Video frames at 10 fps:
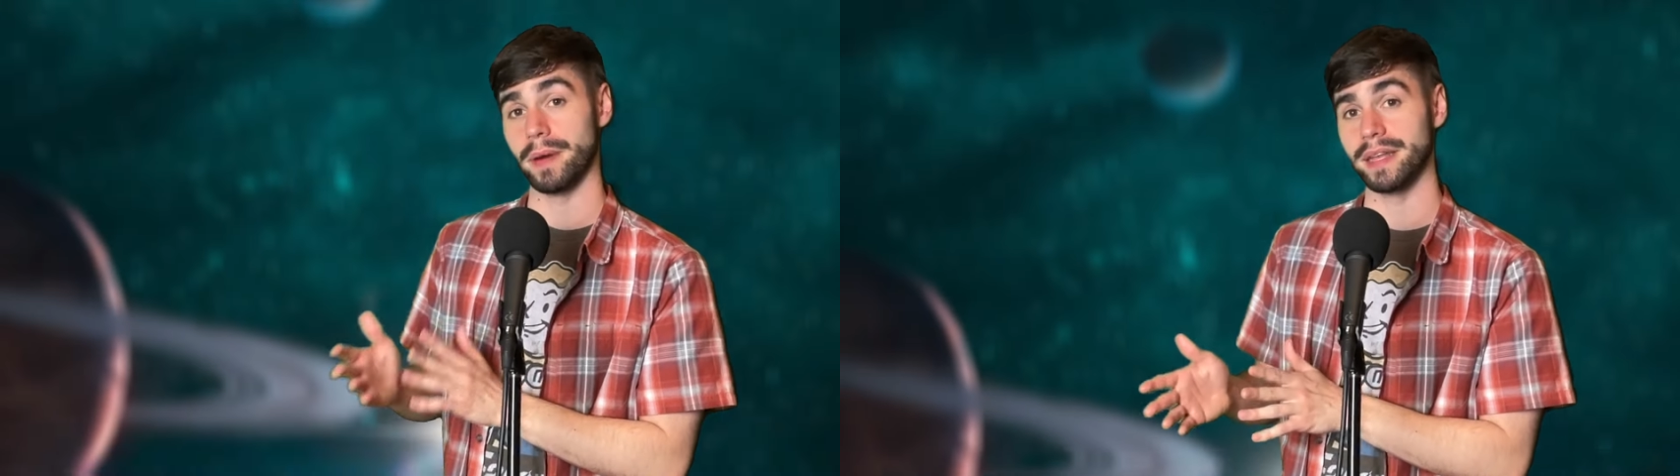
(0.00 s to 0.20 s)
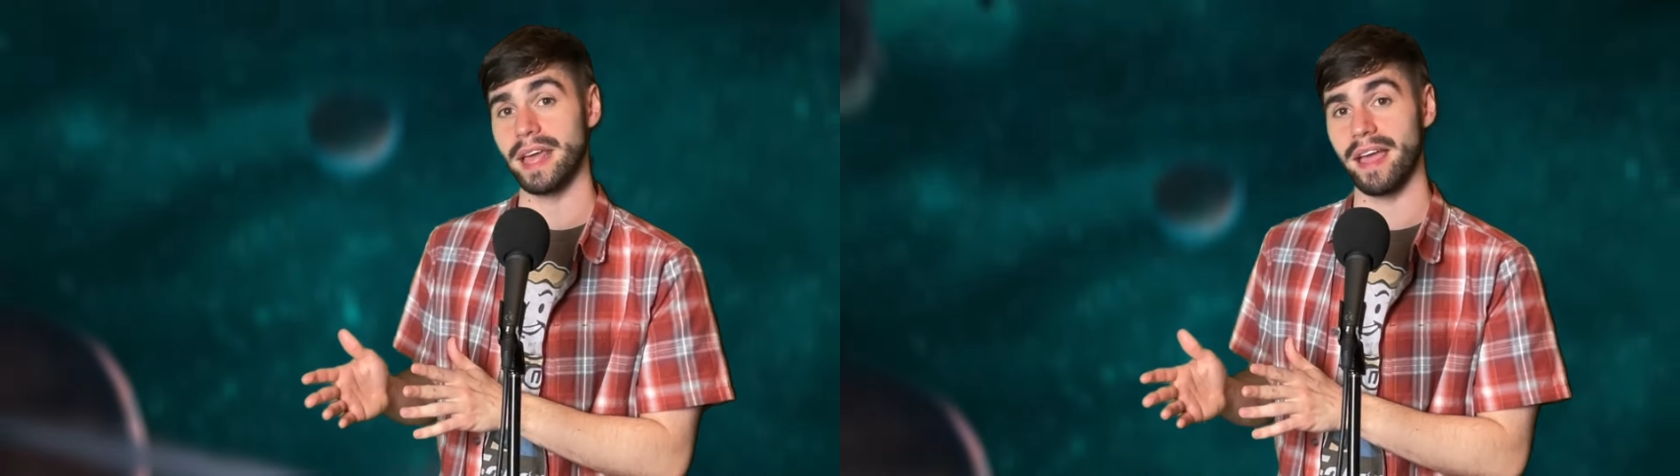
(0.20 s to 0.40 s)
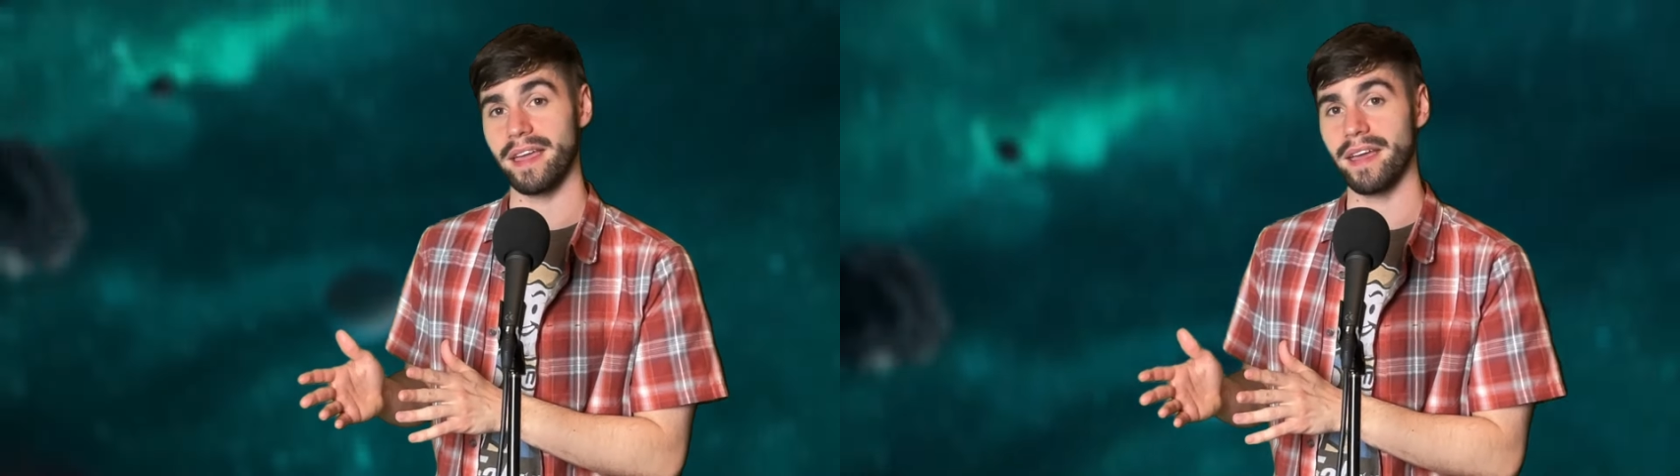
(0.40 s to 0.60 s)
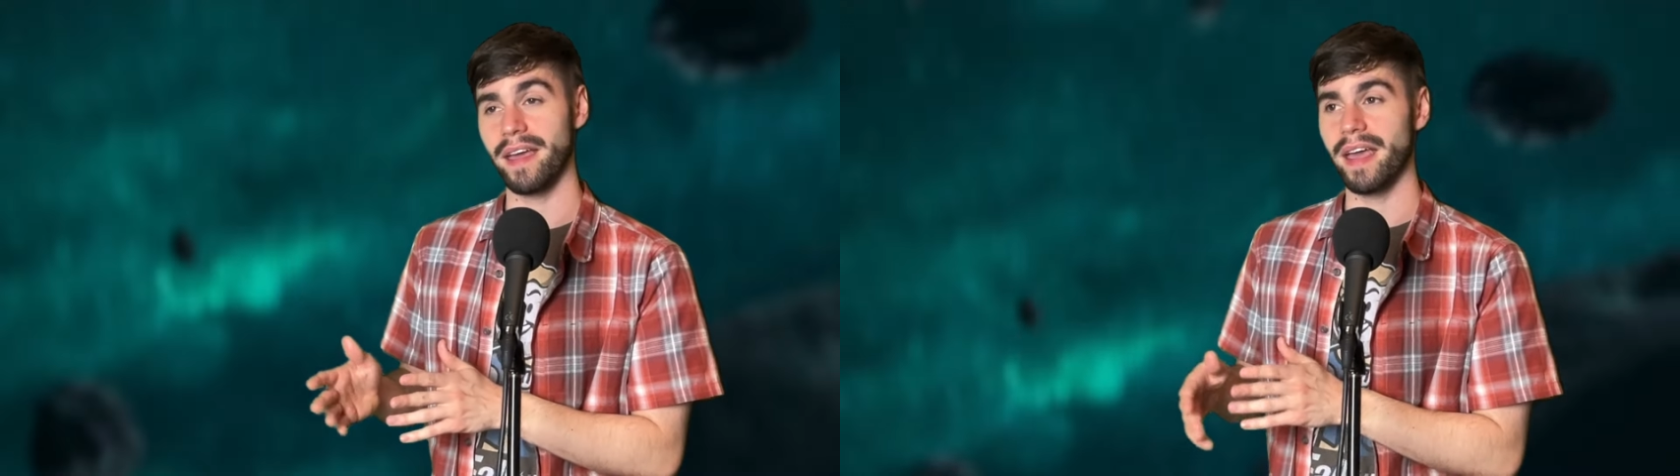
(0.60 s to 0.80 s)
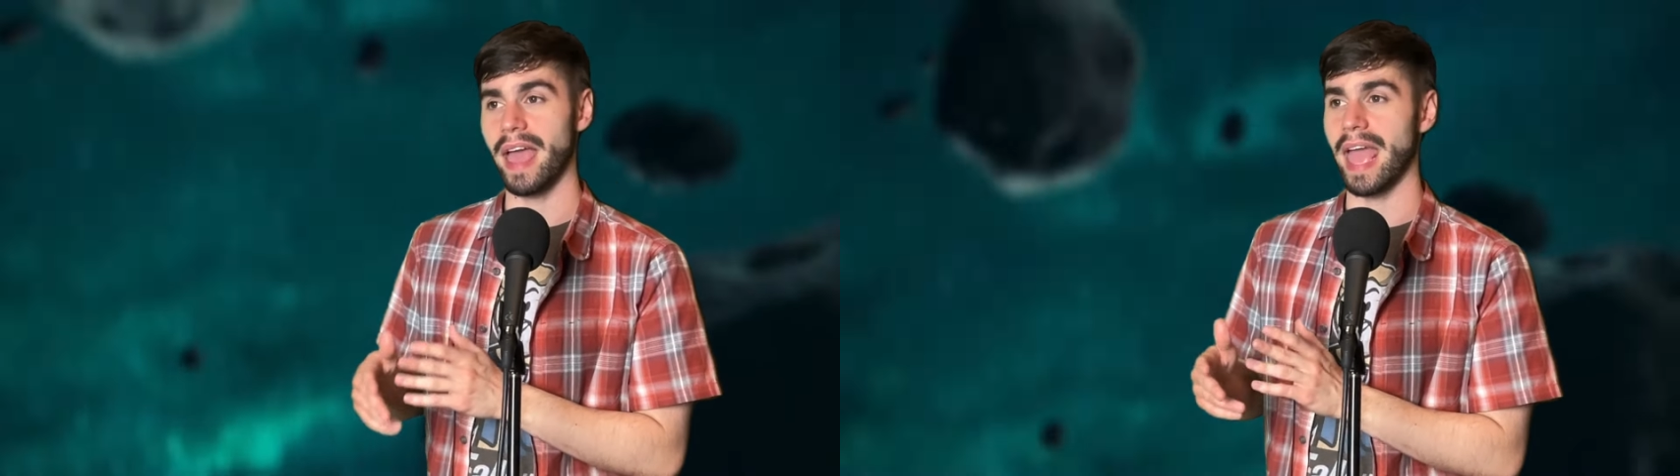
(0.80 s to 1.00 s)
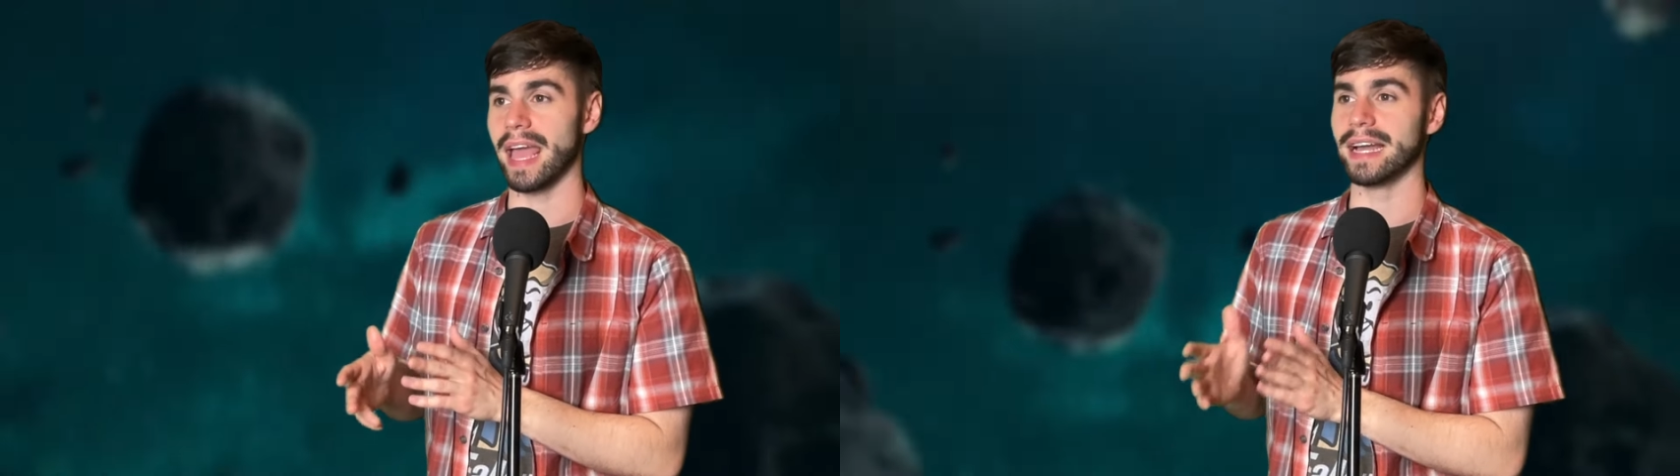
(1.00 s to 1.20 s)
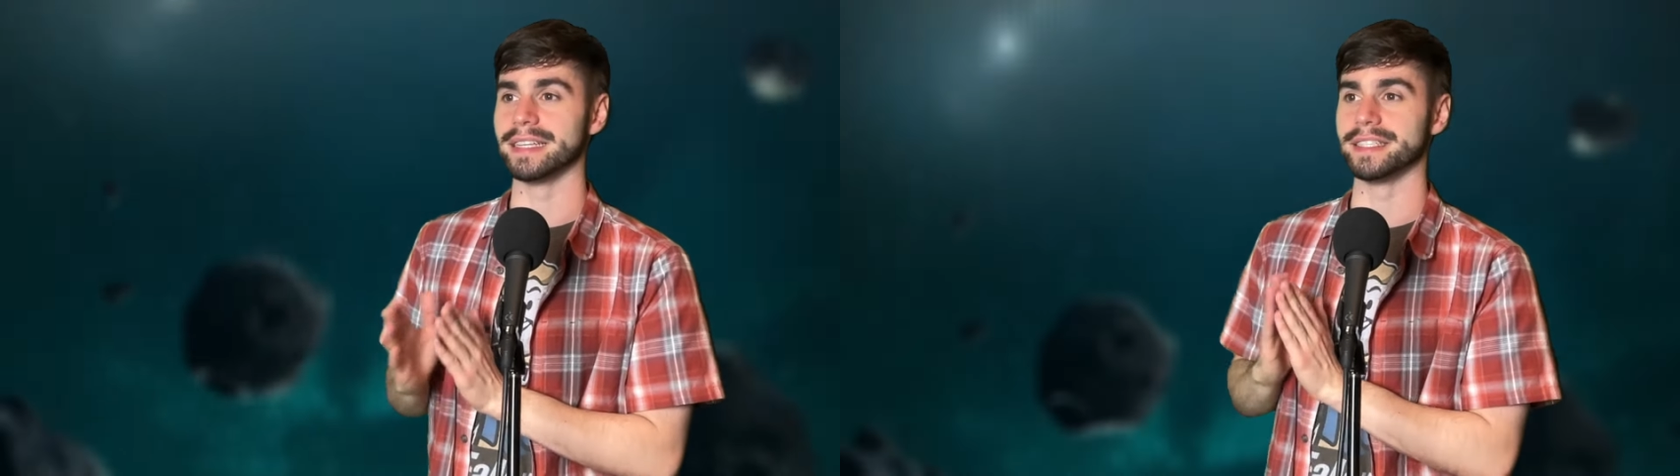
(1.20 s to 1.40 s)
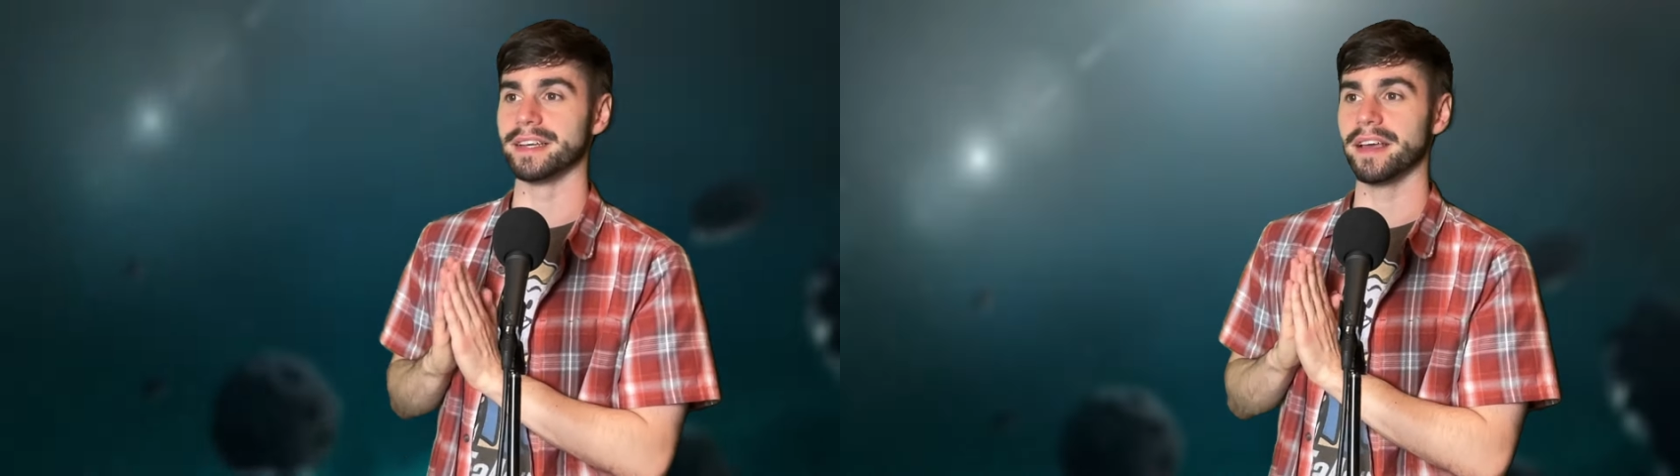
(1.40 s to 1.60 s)
Monday
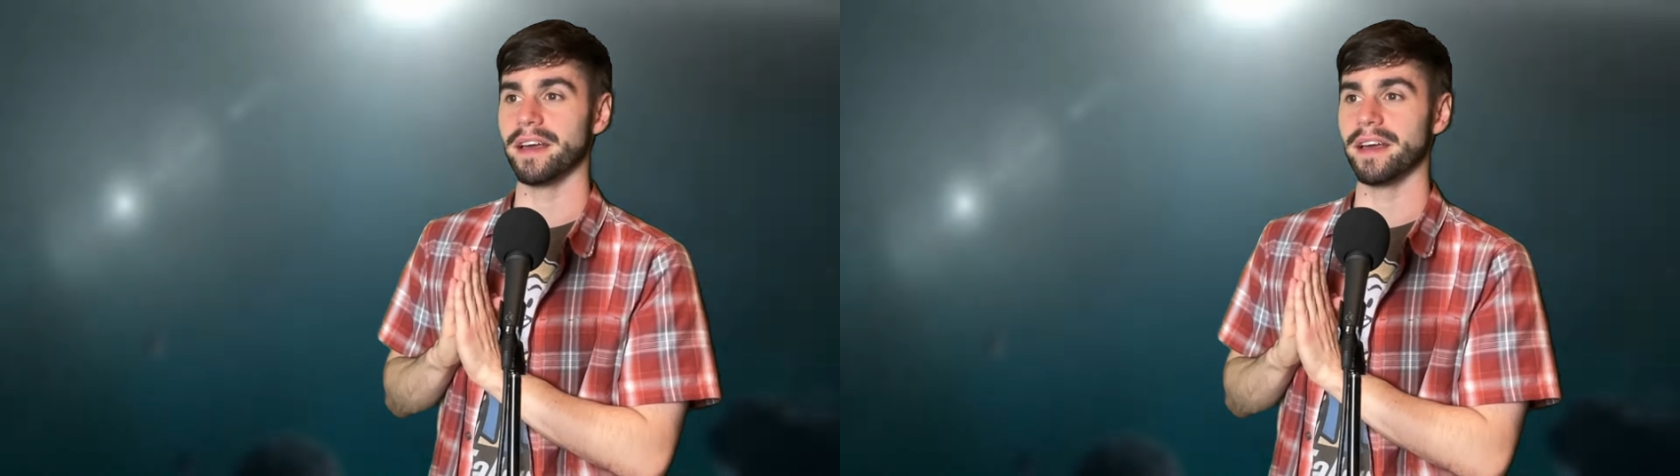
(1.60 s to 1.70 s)
and